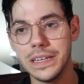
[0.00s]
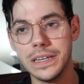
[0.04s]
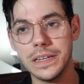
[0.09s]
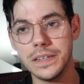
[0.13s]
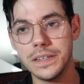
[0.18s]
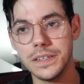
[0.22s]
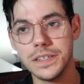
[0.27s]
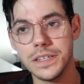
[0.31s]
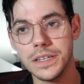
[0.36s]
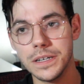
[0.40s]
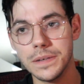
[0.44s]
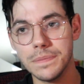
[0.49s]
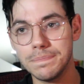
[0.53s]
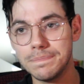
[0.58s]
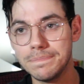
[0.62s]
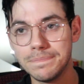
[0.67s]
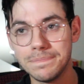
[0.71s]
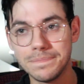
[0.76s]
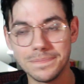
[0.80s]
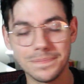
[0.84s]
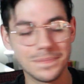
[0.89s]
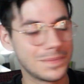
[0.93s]
They didn't tip.
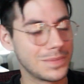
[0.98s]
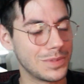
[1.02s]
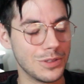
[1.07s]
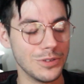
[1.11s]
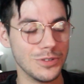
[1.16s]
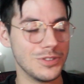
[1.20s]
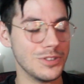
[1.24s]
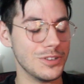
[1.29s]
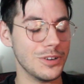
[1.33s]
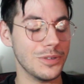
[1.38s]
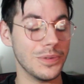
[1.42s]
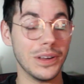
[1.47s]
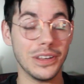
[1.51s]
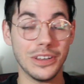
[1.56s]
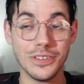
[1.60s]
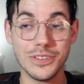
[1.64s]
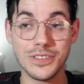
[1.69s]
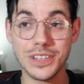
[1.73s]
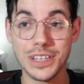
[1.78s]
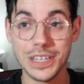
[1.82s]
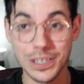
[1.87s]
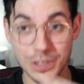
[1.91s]
There's no way. You
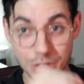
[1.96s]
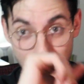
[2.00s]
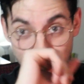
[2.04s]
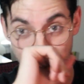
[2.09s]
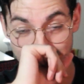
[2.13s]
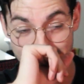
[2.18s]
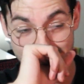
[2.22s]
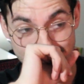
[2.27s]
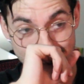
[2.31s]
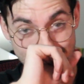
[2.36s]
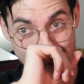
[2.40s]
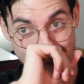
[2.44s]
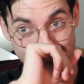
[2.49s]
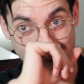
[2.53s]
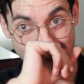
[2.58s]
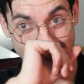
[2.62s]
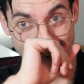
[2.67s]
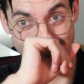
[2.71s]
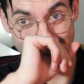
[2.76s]
see his face?